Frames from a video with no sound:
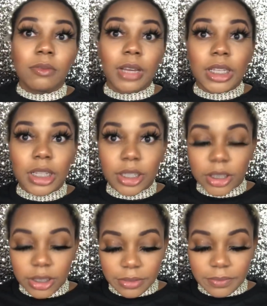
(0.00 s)
way
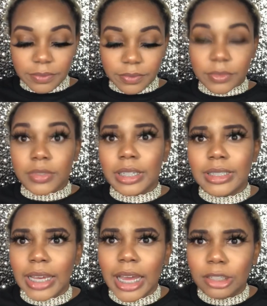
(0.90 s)
later,
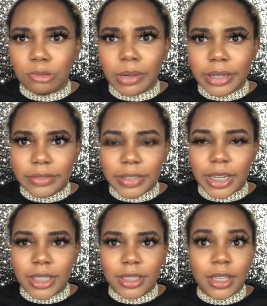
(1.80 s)
because I got a new product for that.